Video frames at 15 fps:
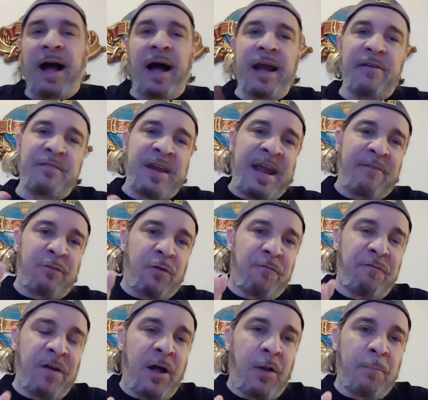I have never
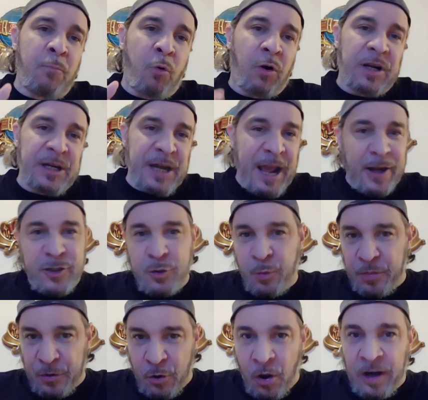felt more connection
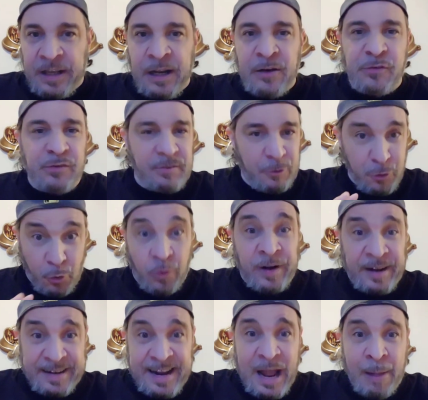with an audience
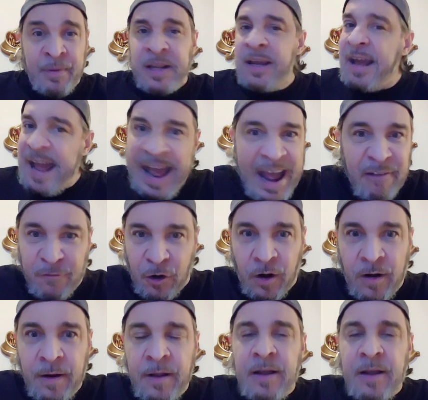during a comedy, ever.